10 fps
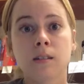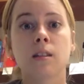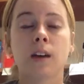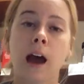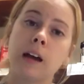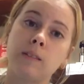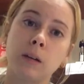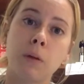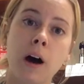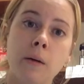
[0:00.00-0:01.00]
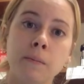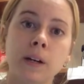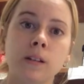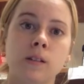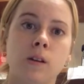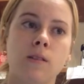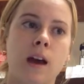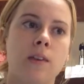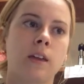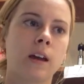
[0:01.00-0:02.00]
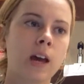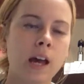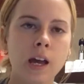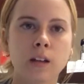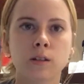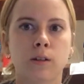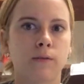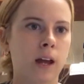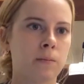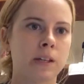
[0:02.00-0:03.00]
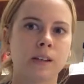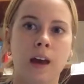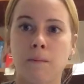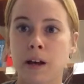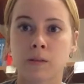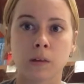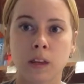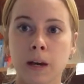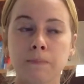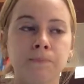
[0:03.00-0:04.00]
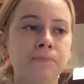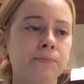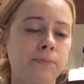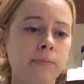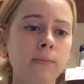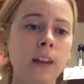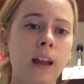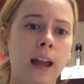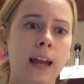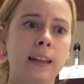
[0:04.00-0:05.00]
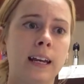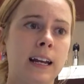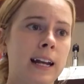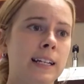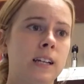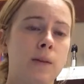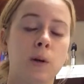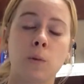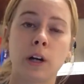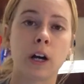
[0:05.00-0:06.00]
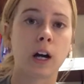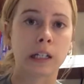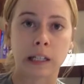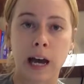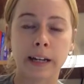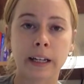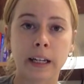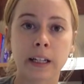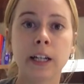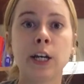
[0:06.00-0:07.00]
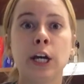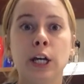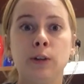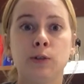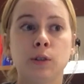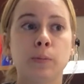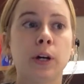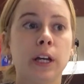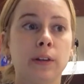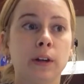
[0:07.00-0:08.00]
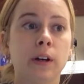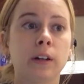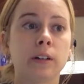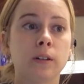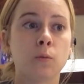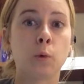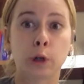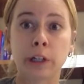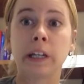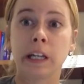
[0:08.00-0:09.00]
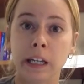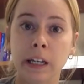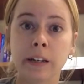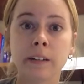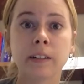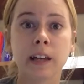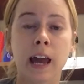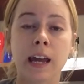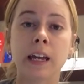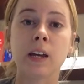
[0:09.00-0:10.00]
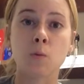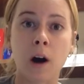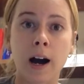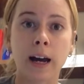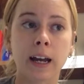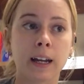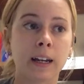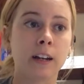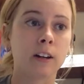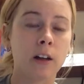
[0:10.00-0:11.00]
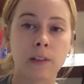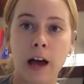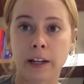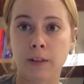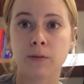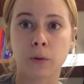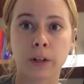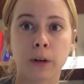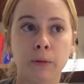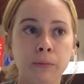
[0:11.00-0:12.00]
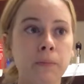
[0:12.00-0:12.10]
the IV pump so that the kids or families can't mess with it. And then anytime you want to unlock it, you just put in the word key, K-E-Y, and it'll unlock it for you.